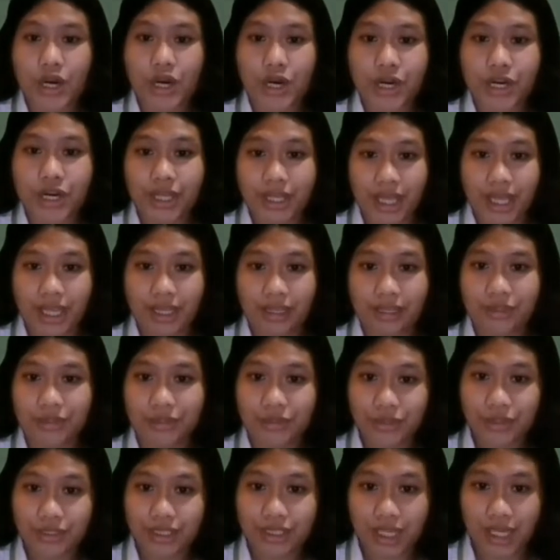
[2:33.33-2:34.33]
hurting a
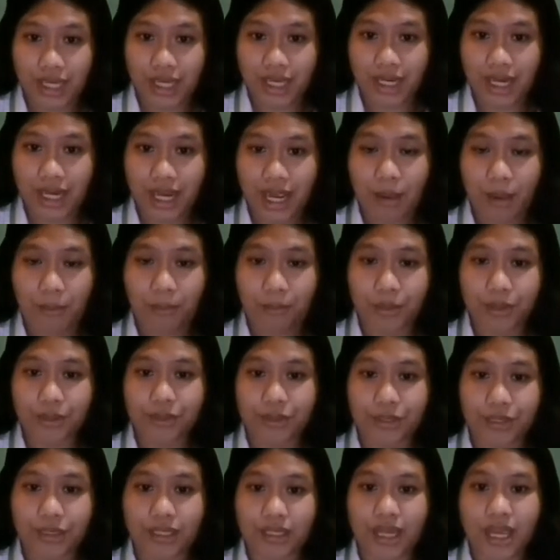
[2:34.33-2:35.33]
certain
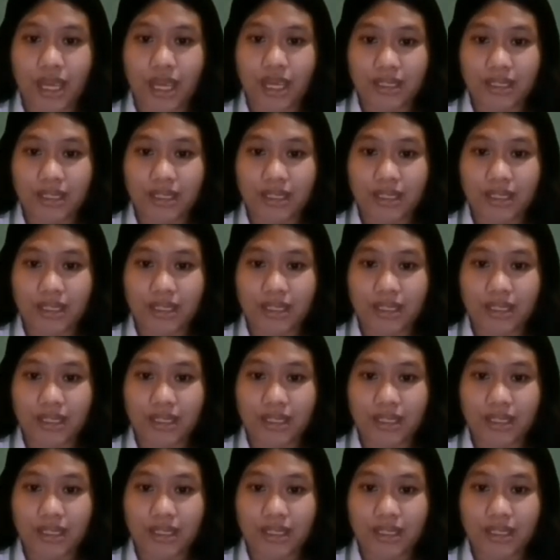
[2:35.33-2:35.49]
person